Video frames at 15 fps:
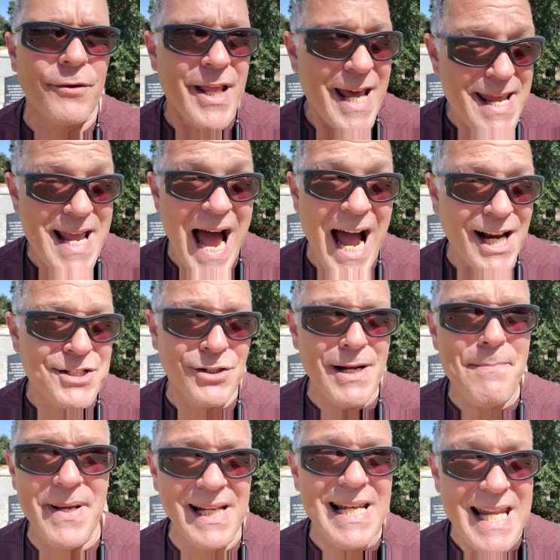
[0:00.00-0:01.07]
They actually
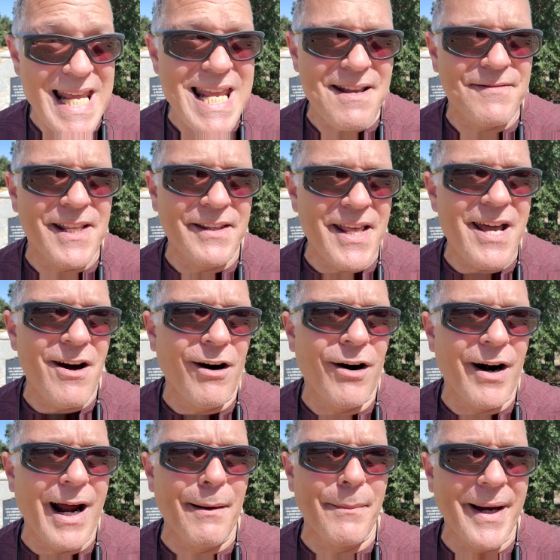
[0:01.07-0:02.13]
believe that they
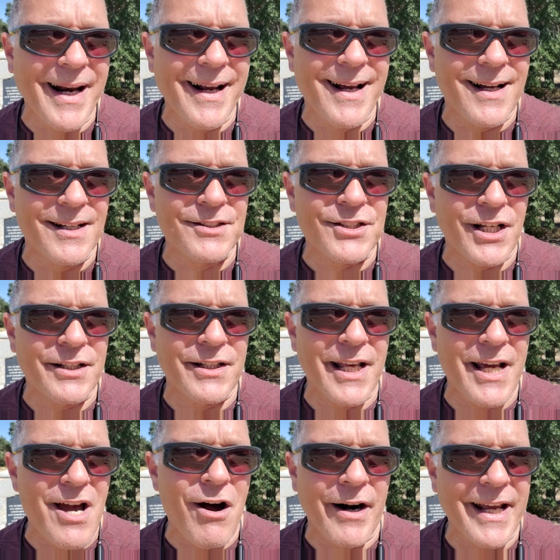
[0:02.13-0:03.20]
are Americans and
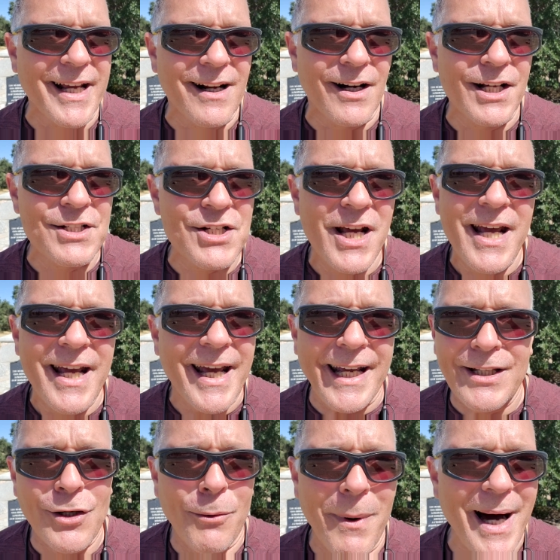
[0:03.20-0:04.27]
they are English and
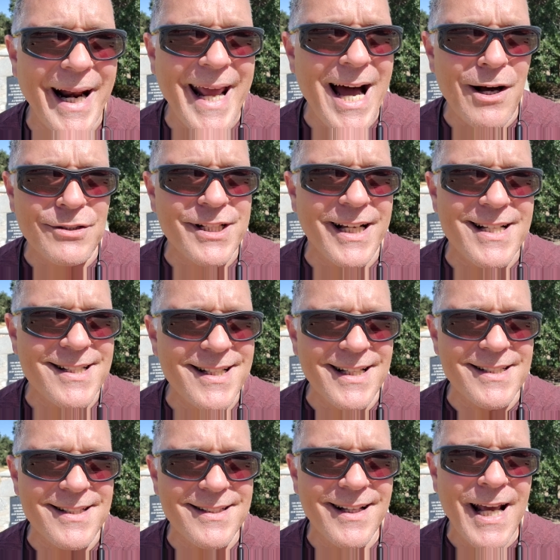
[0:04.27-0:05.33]
nobody else
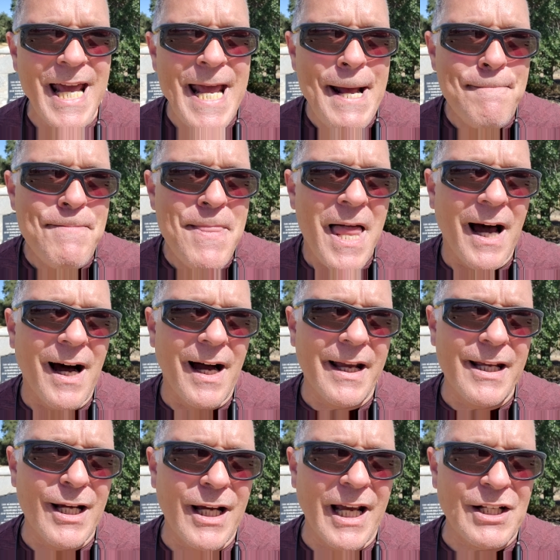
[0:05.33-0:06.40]
exists.
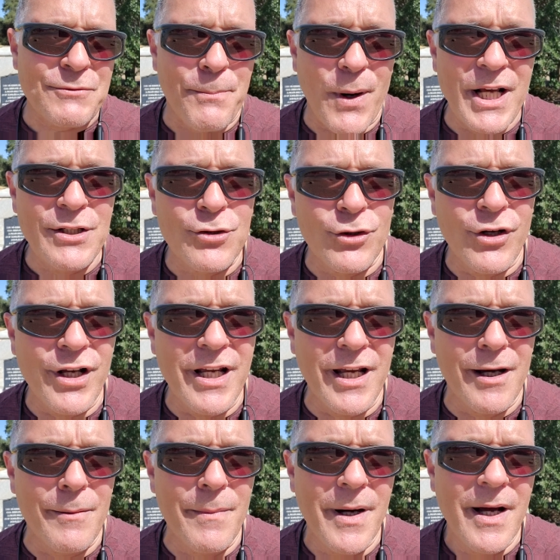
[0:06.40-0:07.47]
I uh, explained to
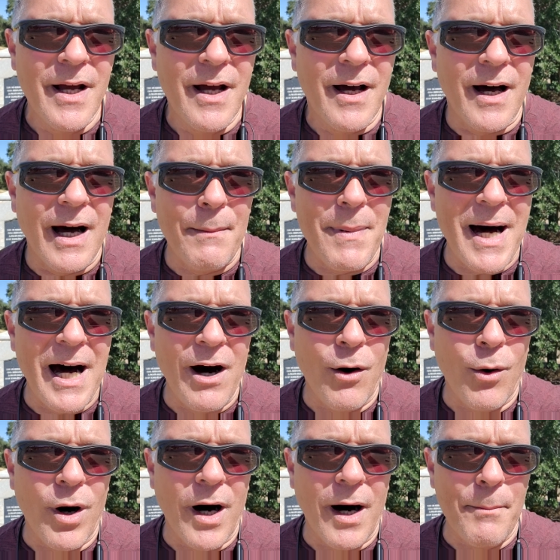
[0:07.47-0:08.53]
him
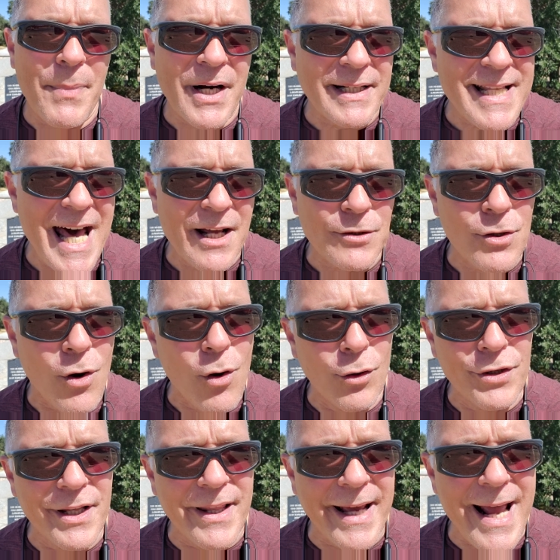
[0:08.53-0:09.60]
about uh, Bernardo
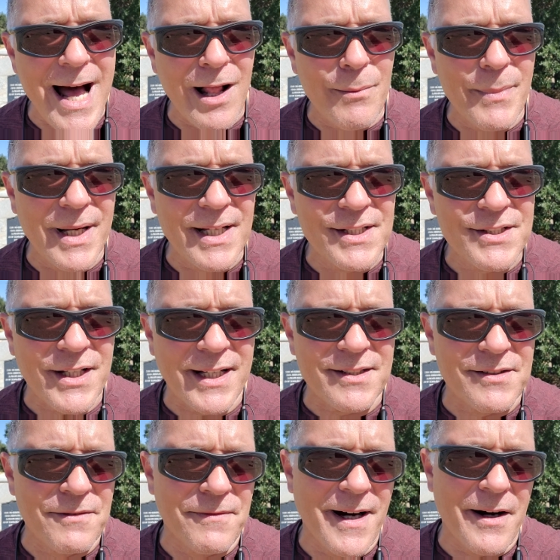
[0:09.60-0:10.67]
Conde de Galvez,
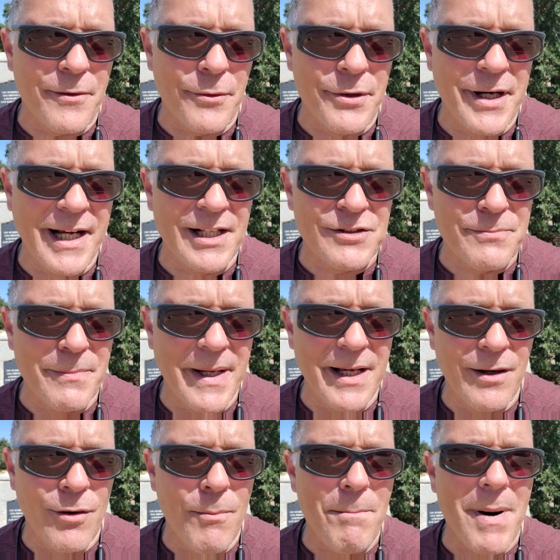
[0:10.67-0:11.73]
Esteban Rodriguez
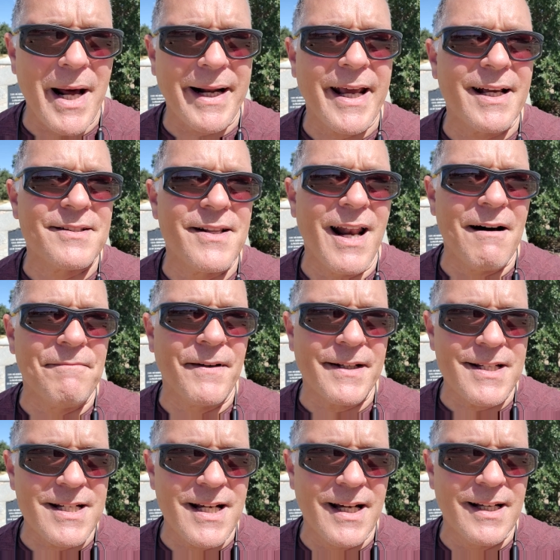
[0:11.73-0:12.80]
Miro, Marquez de
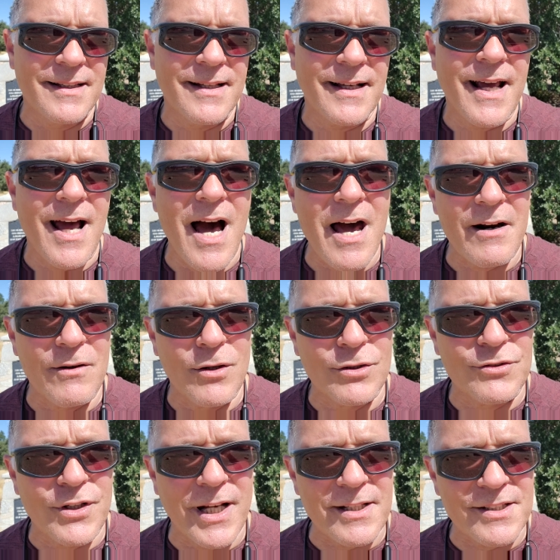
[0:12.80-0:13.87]
Lafayette, Carlos
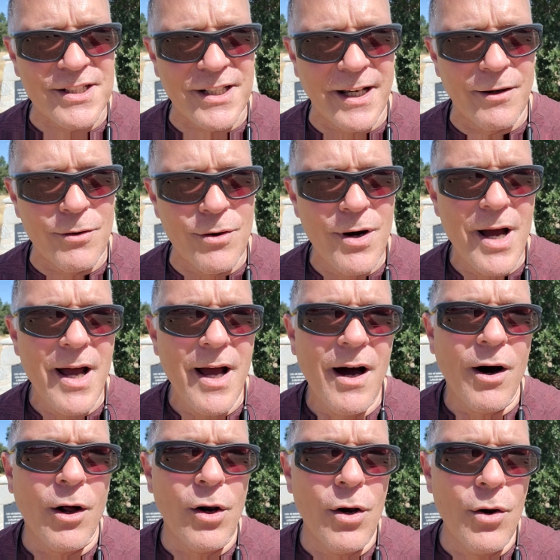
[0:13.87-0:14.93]
III,
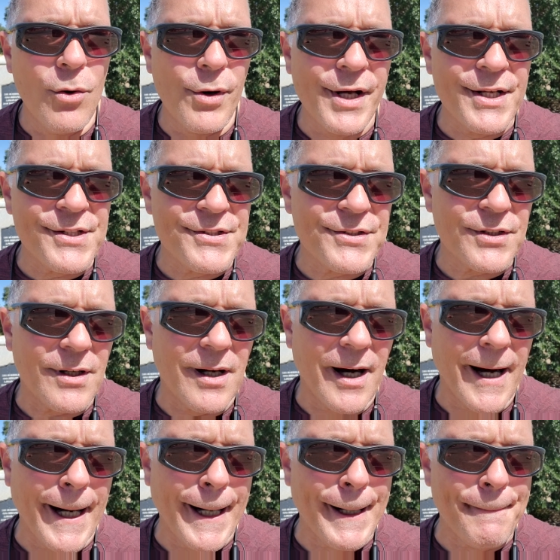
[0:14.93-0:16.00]
Luis
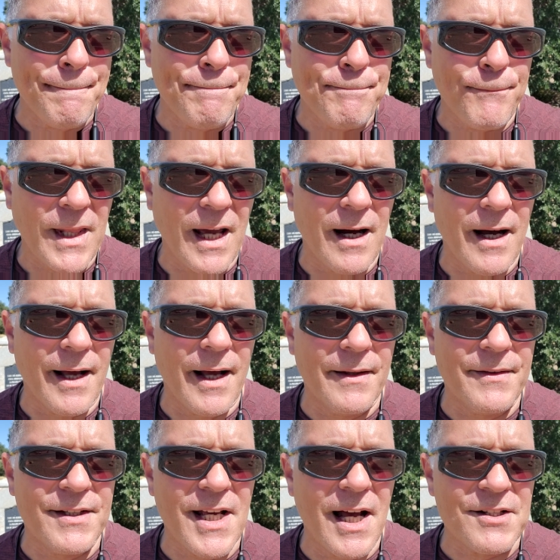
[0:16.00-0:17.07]
um, uh,
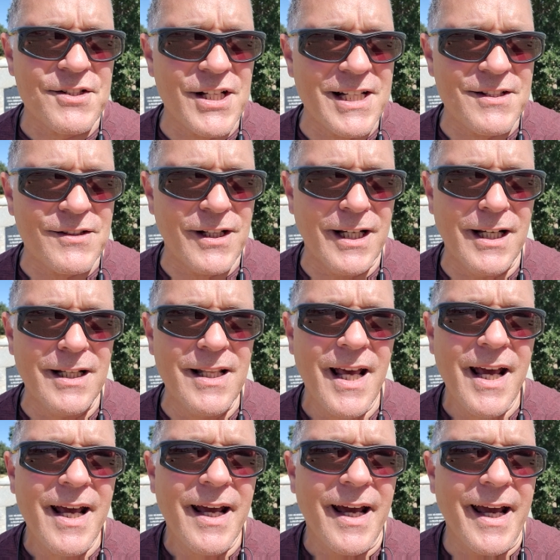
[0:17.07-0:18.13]
uh, 16,
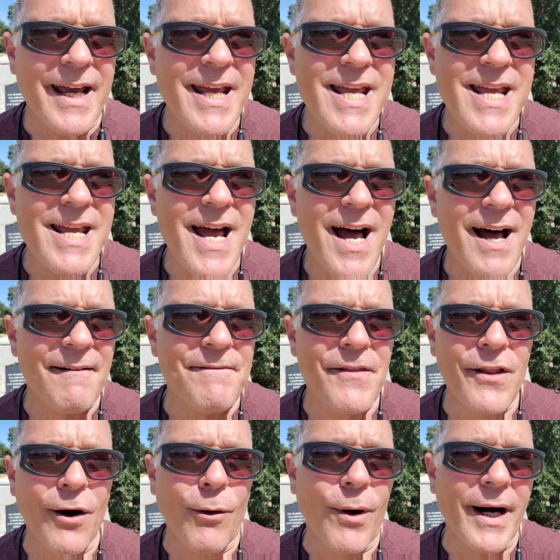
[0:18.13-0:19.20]
and he had
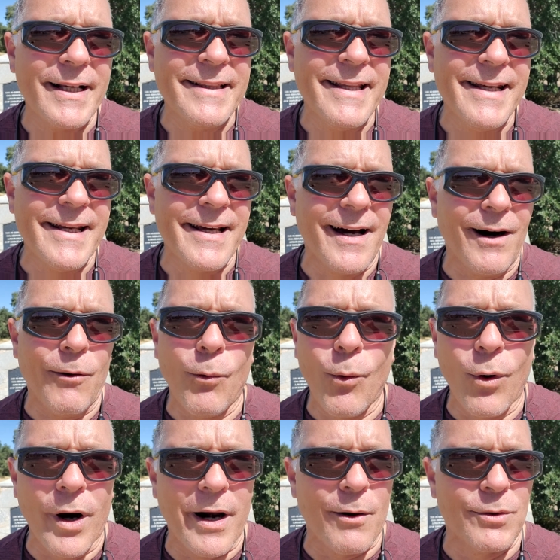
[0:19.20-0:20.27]
no idea
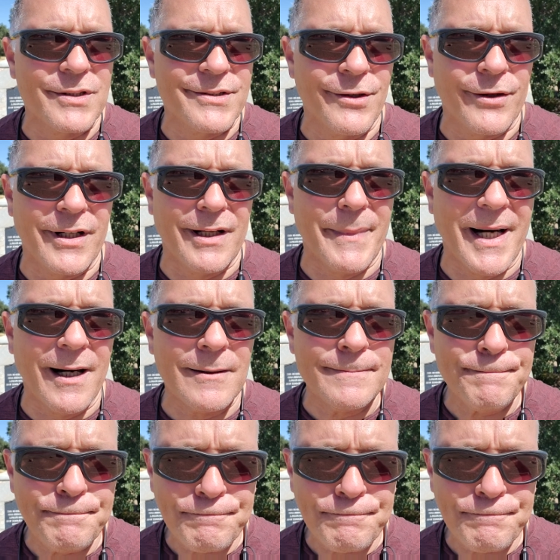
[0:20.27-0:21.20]
what I was talking about.